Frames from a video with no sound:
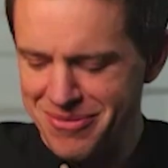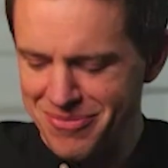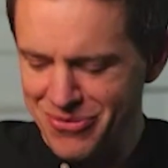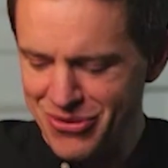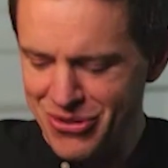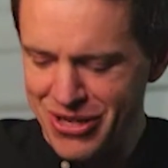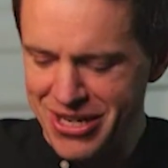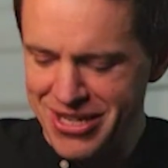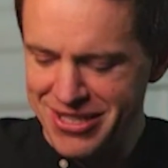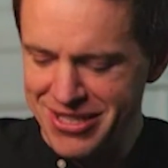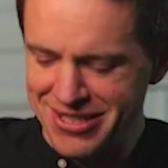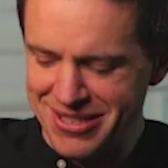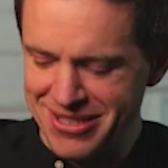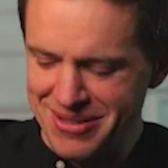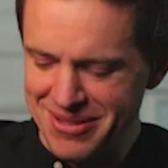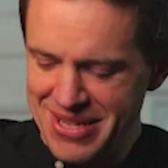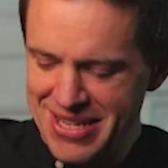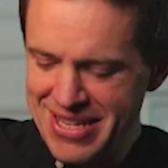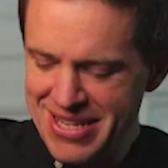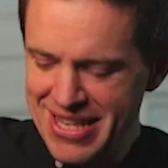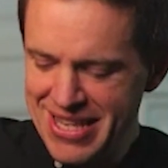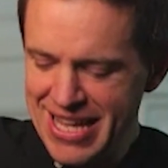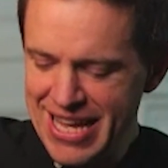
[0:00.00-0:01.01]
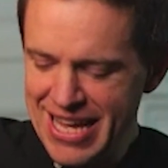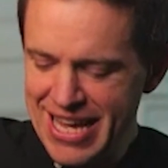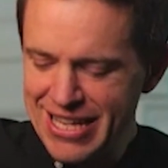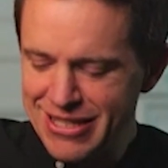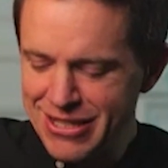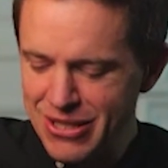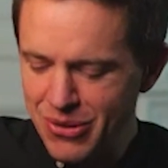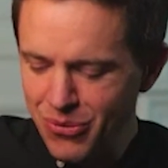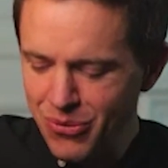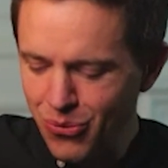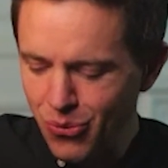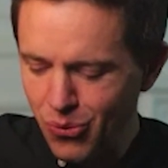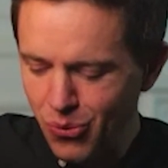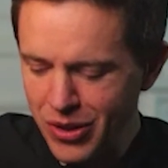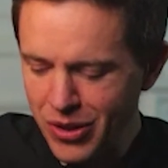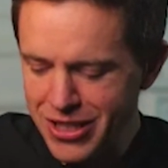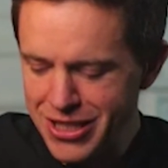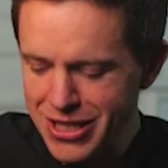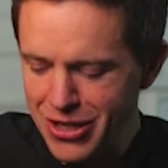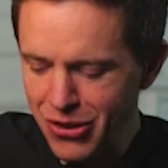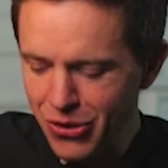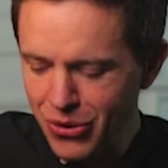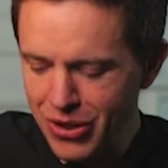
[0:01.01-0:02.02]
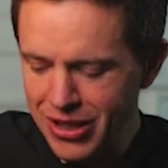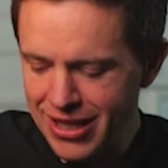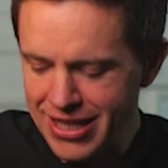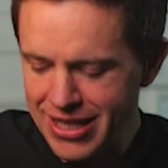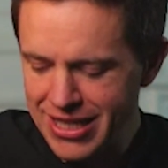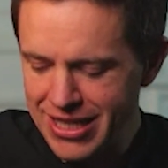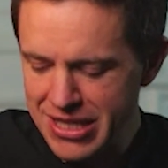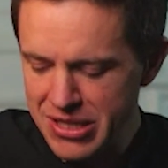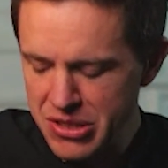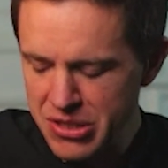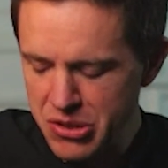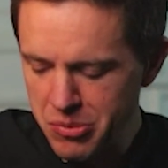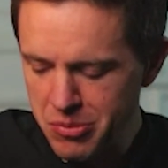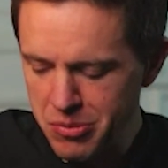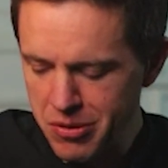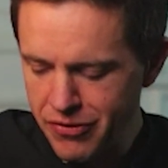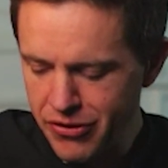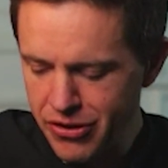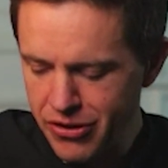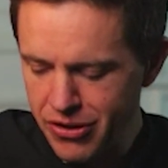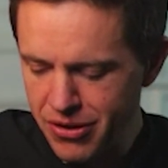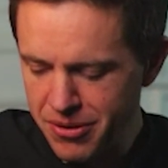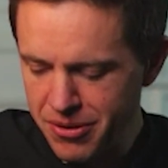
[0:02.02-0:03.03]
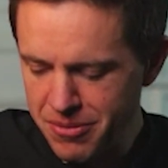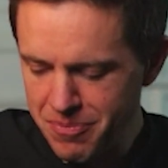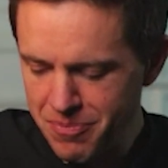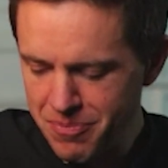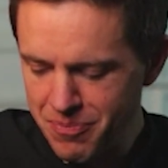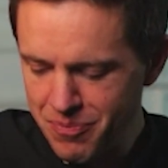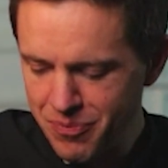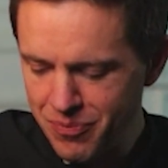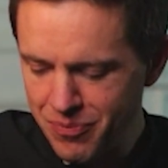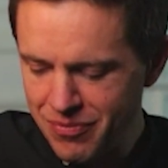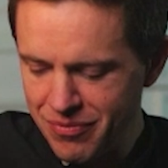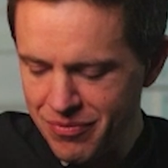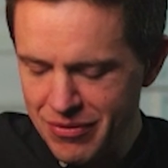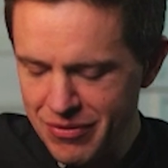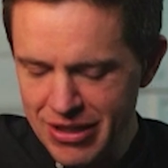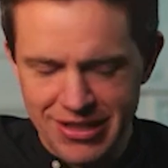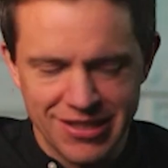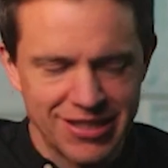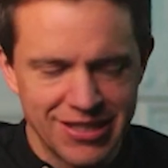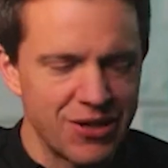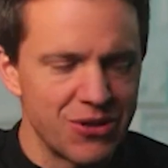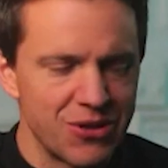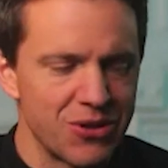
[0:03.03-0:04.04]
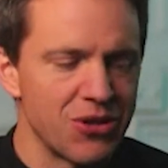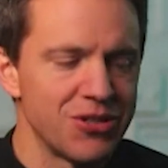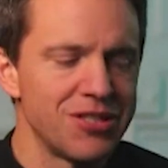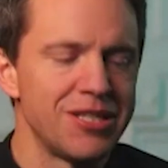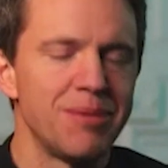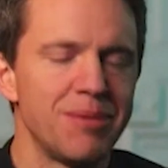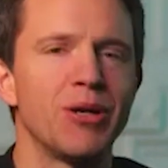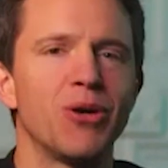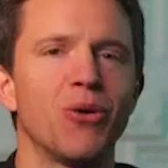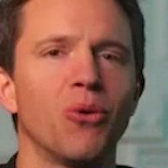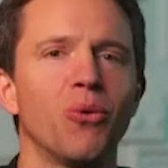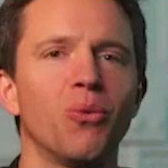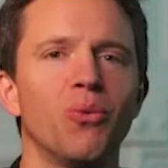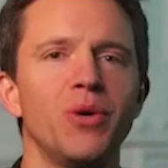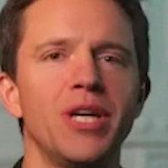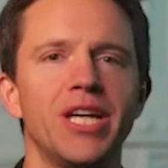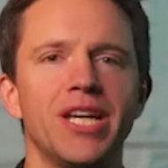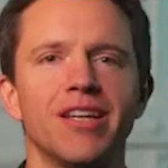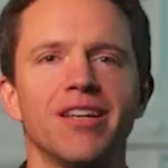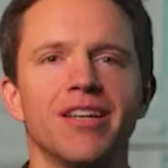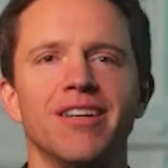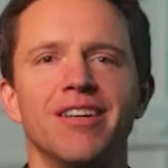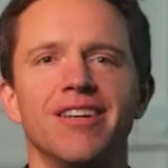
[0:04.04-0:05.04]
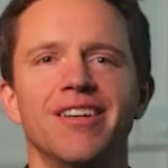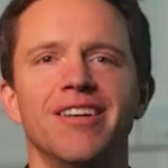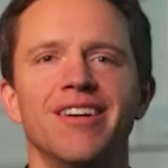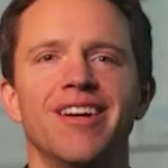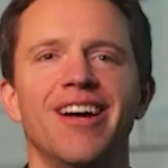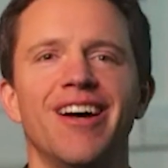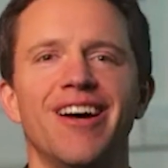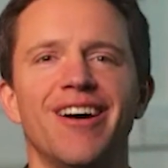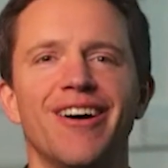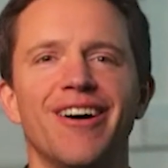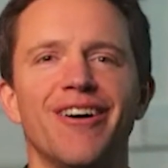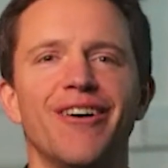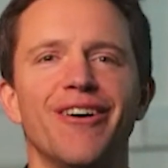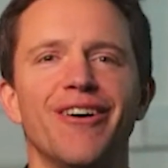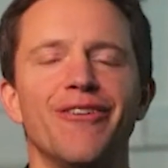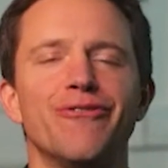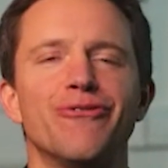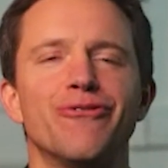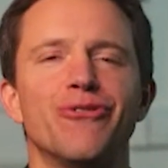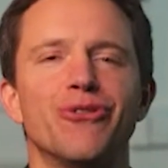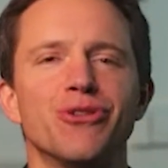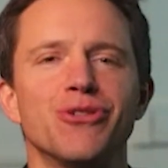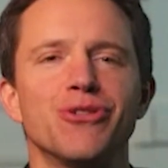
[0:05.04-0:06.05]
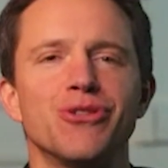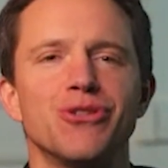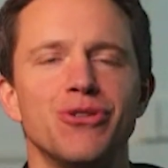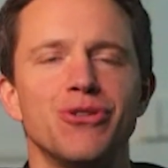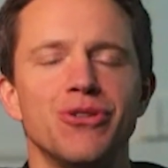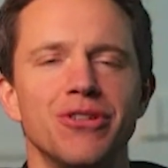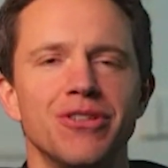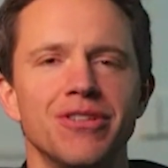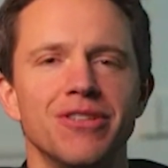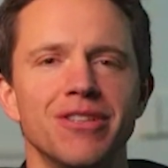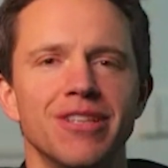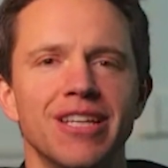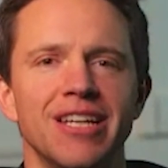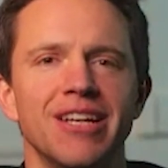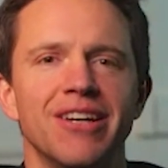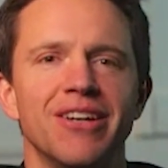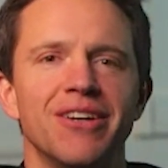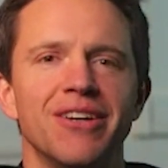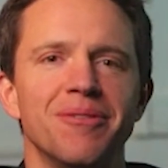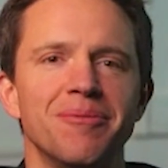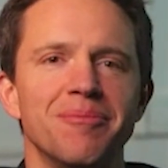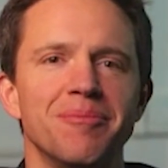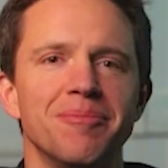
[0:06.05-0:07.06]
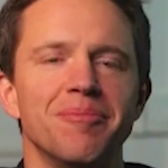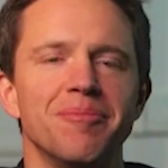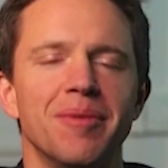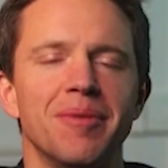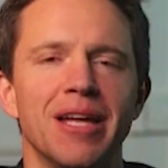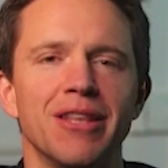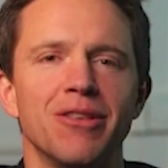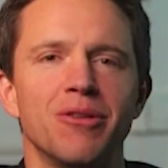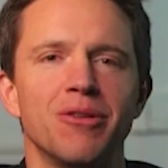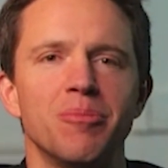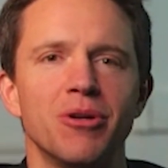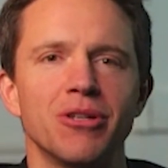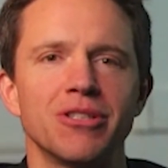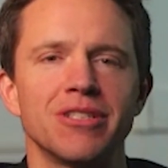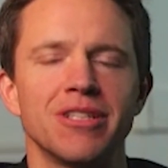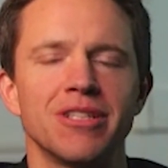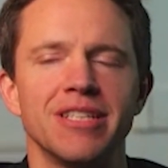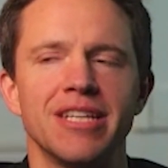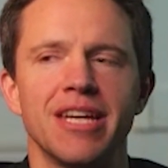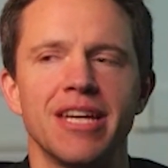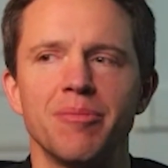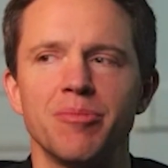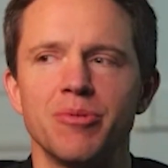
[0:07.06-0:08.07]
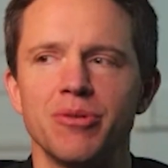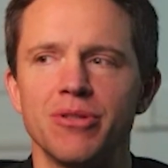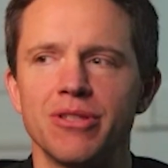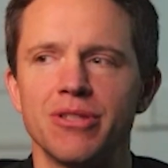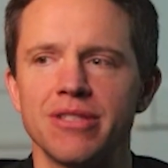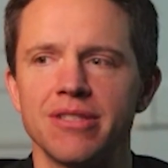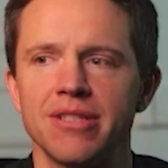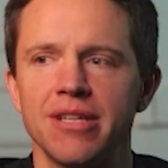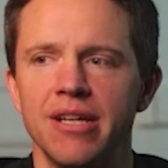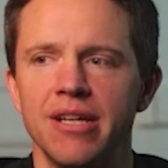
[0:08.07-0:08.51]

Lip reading: great. And so what does it look like in terms of let's say a typical week for a student at the Boston campus